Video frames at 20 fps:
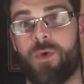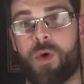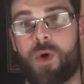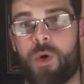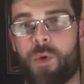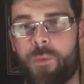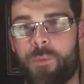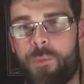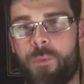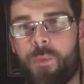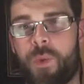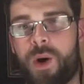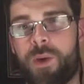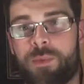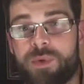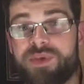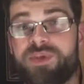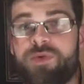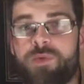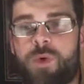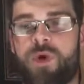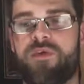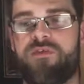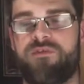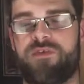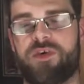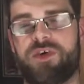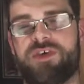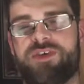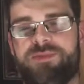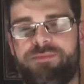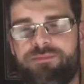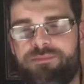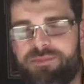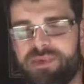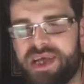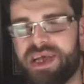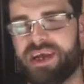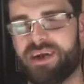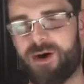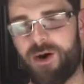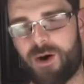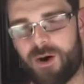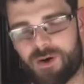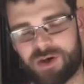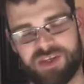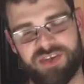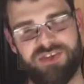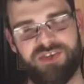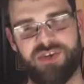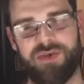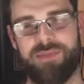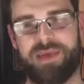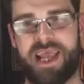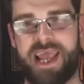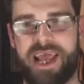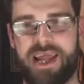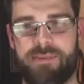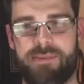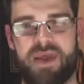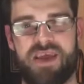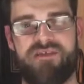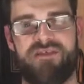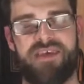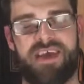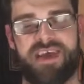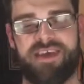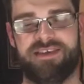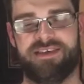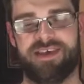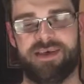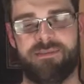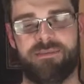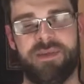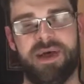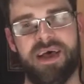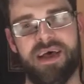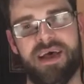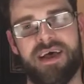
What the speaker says: or what was your first big all-consuming anime fandom.